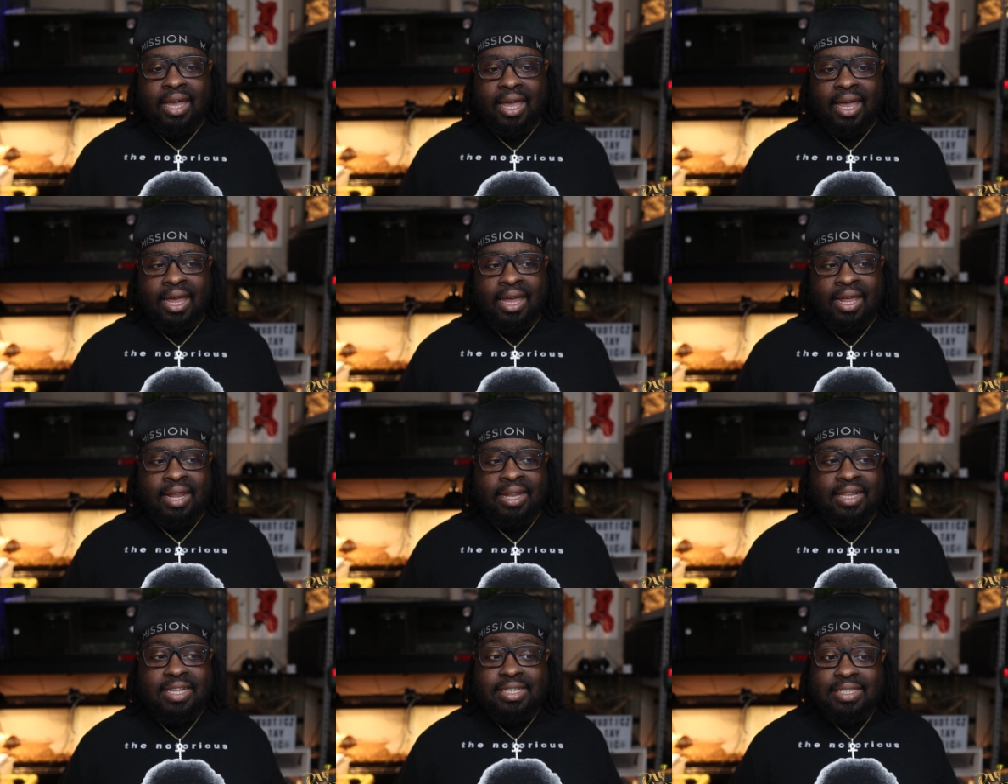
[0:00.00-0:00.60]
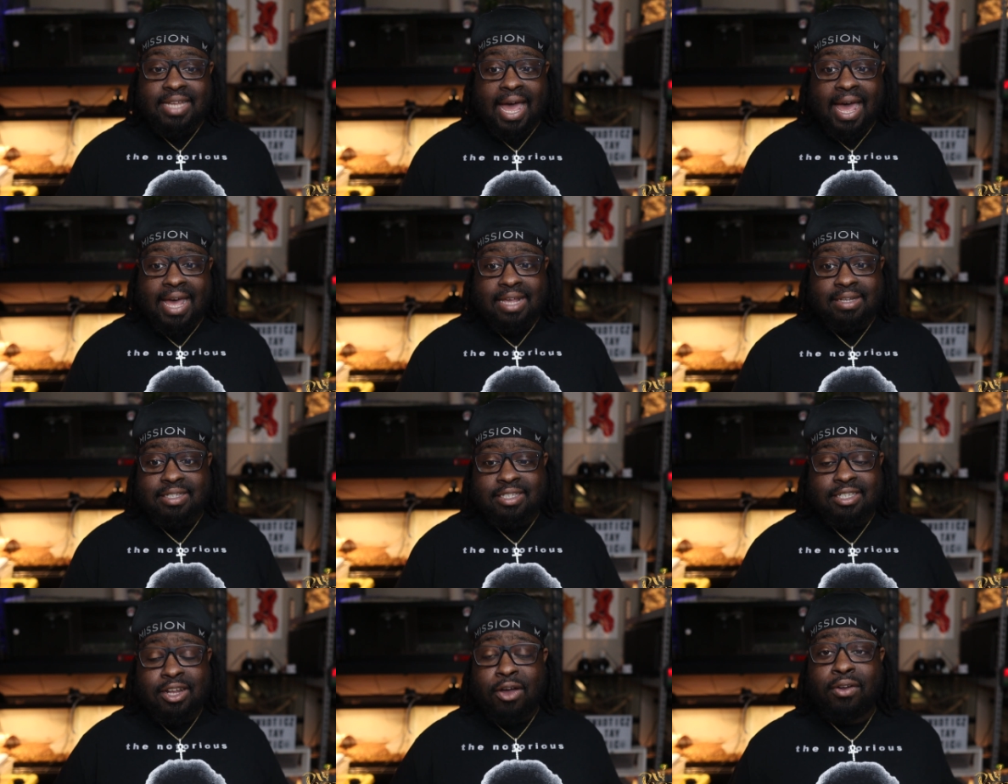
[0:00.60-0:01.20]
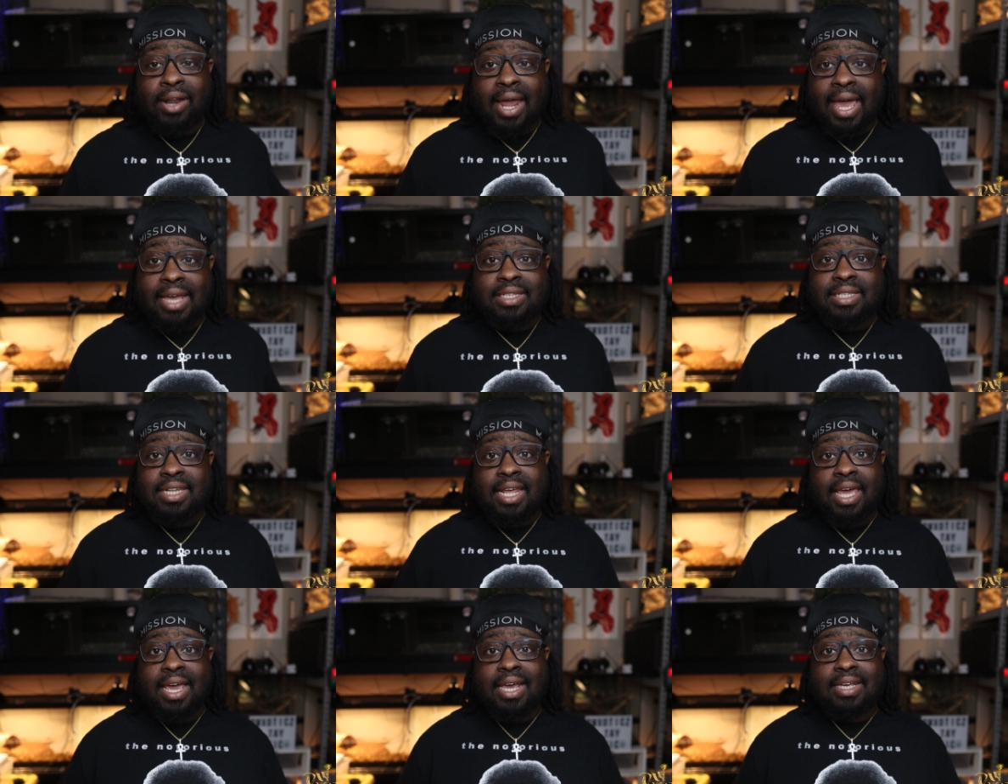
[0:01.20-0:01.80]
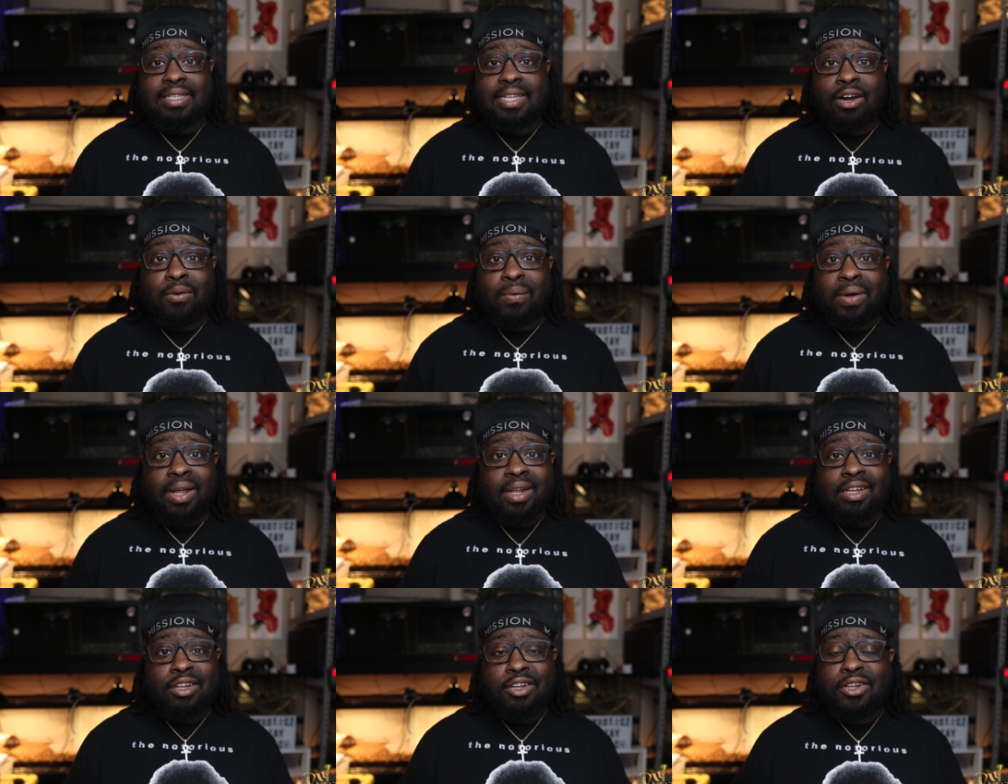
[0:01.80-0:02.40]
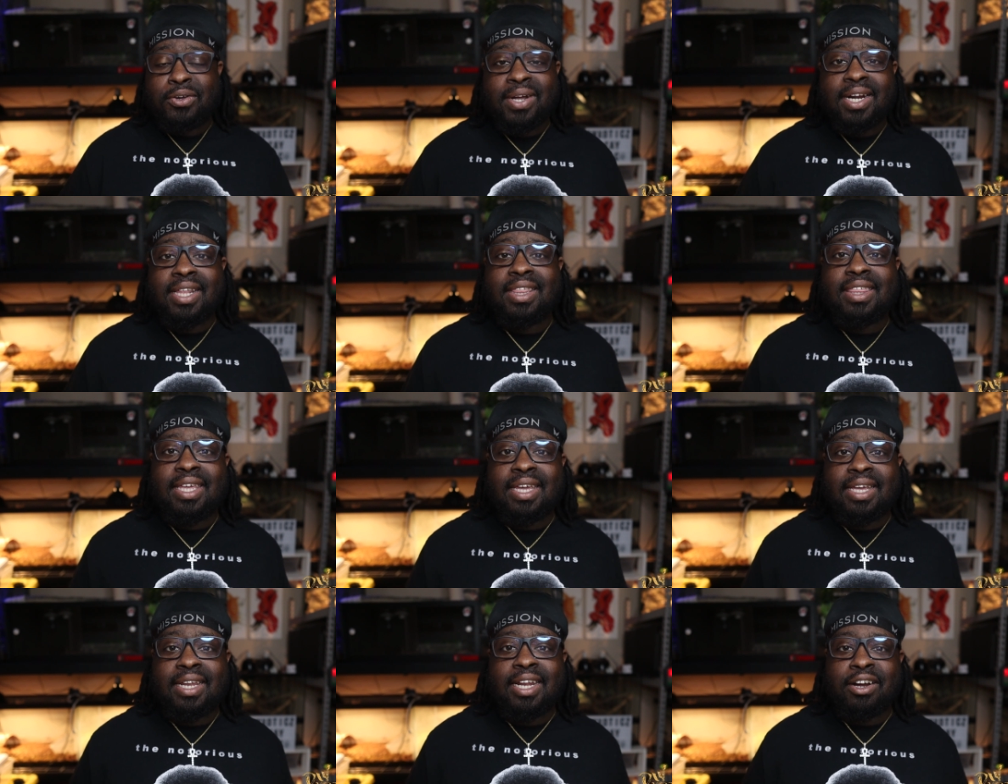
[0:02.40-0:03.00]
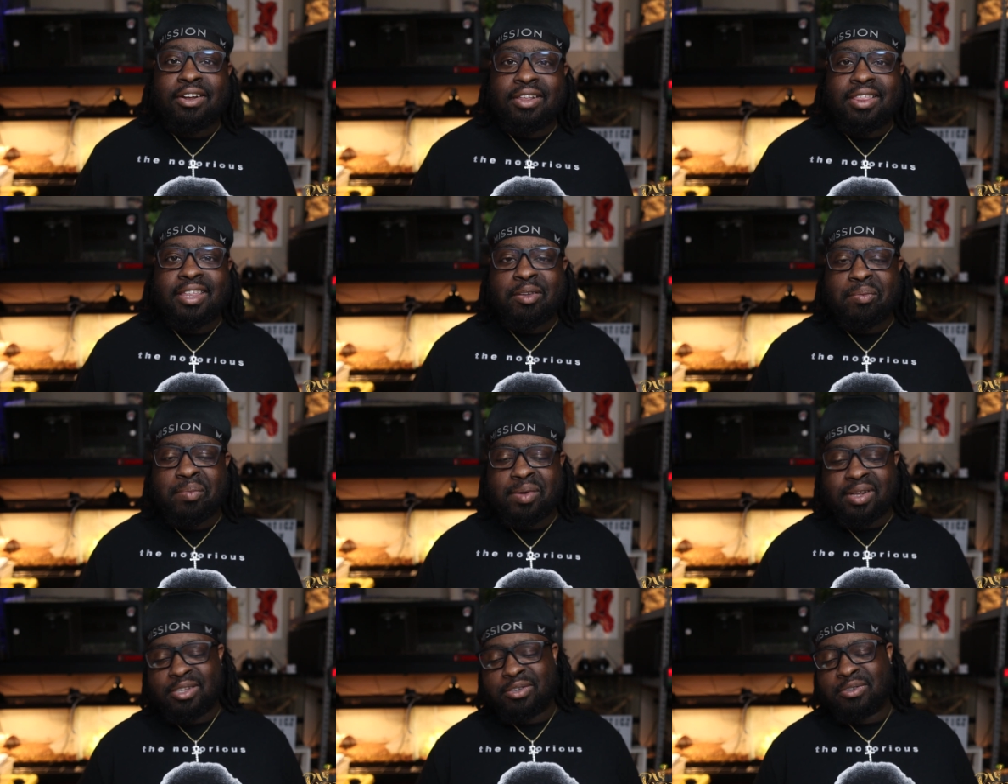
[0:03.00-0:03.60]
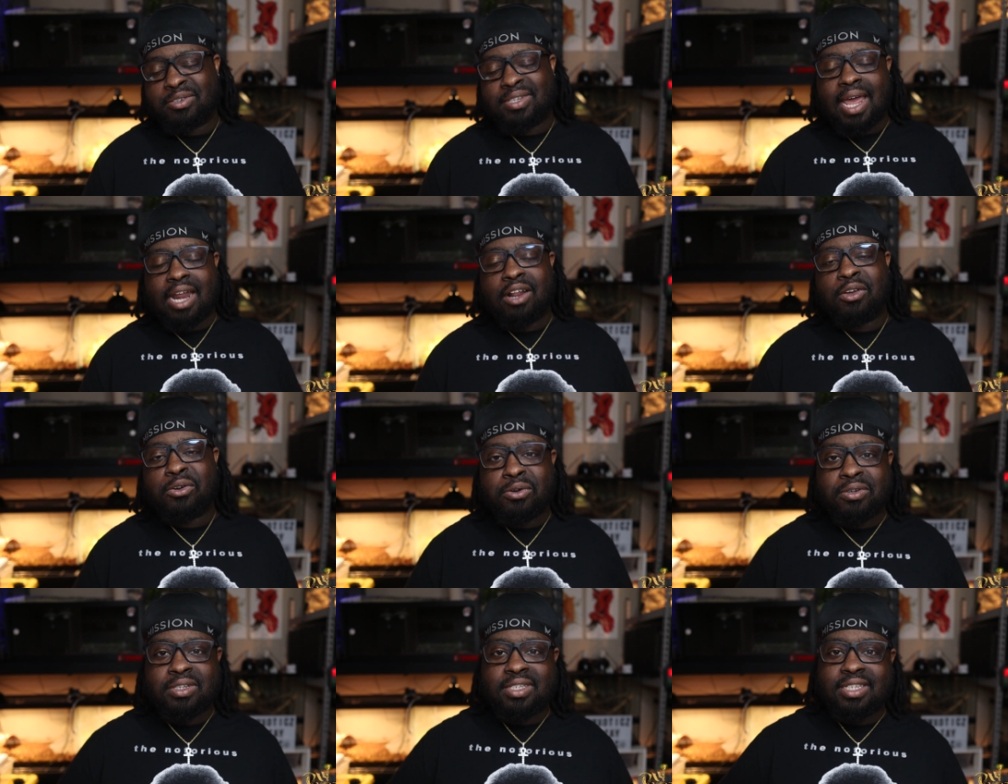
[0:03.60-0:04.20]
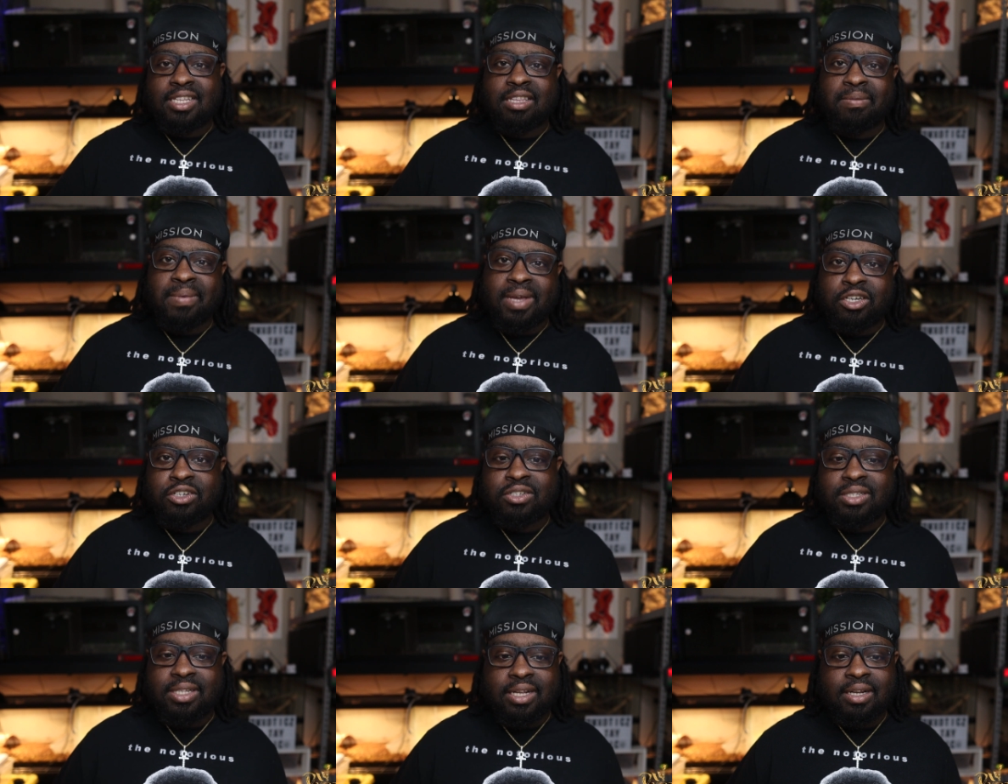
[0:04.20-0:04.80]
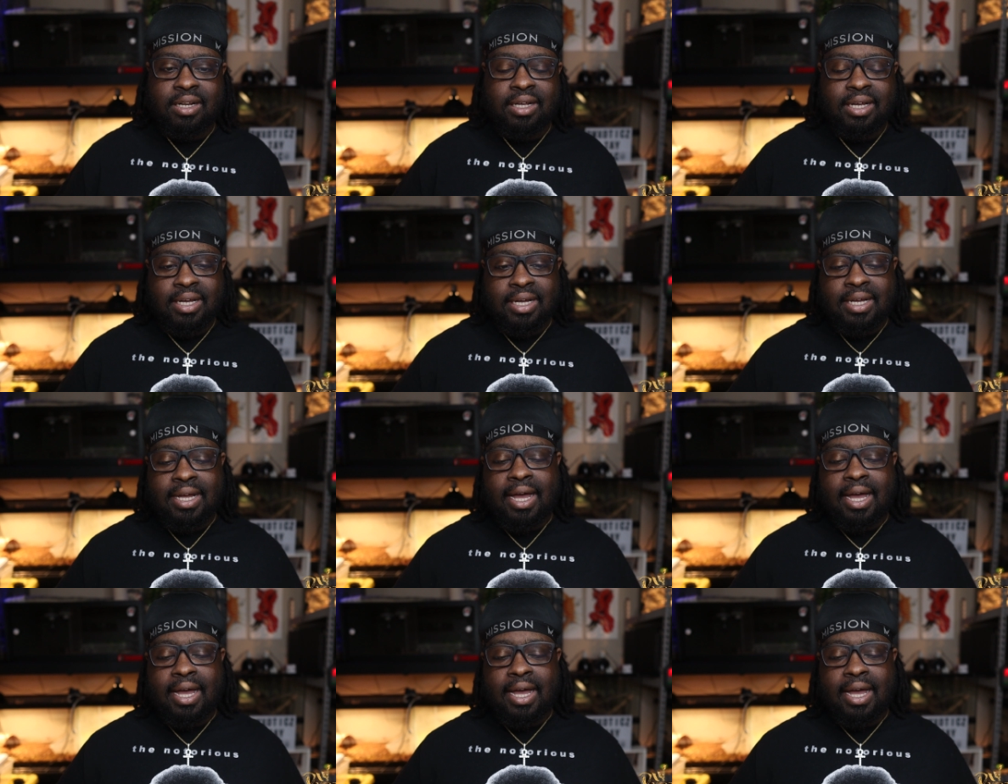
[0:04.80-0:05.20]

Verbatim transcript: And these guys don't like snakes. They don't want to do anything near them, but so it's kind of cool to see them interested.